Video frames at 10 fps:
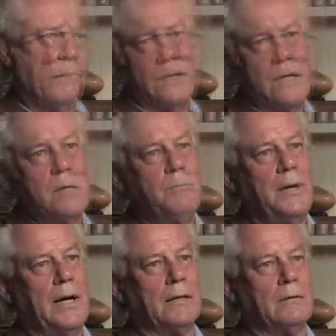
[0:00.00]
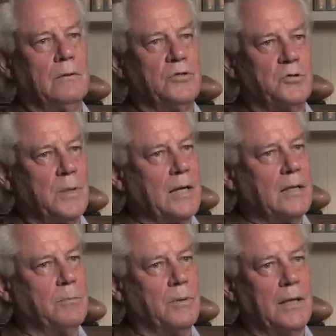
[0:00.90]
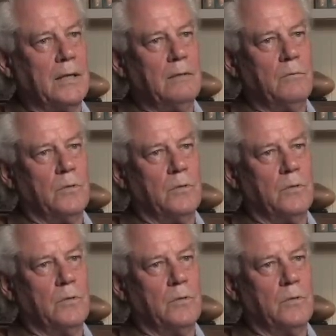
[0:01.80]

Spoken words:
The impact, shredding the plane,